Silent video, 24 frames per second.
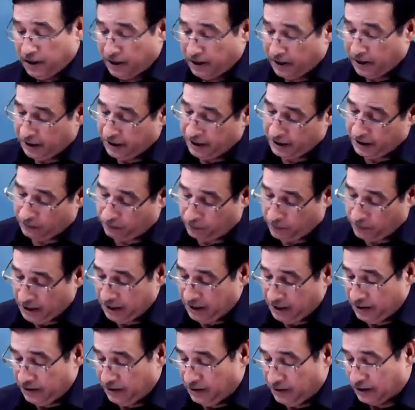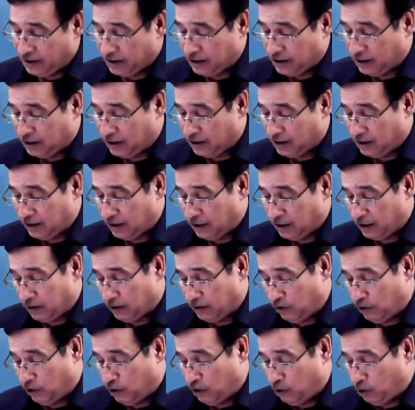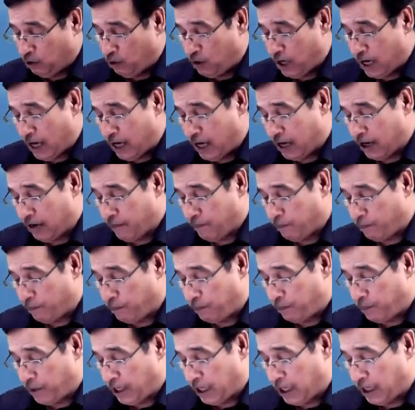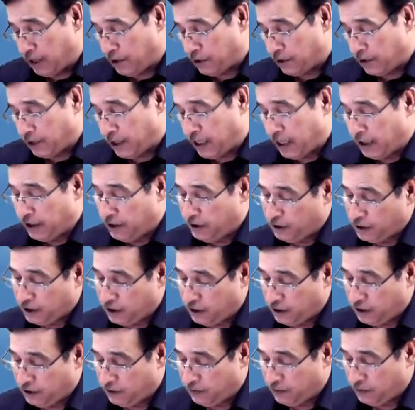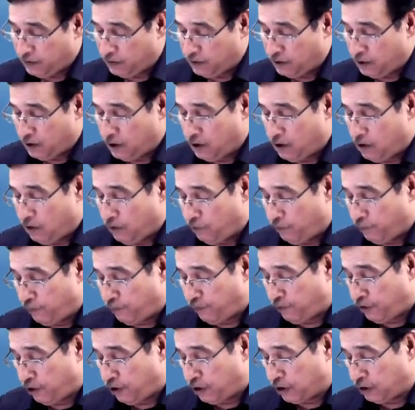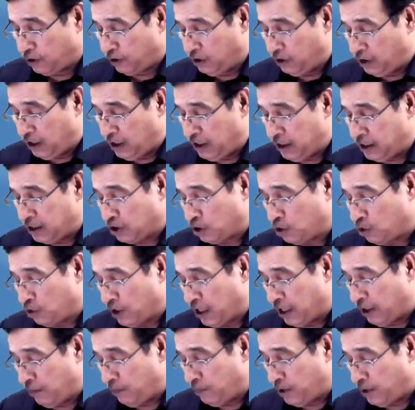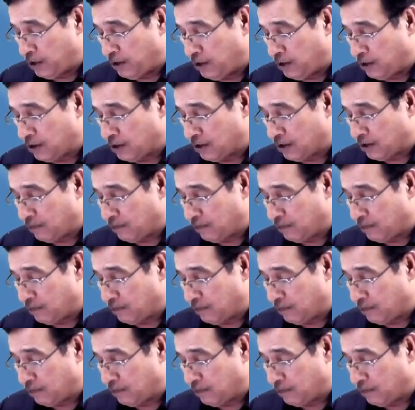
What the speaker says: It means you have paid rent for these 12 months.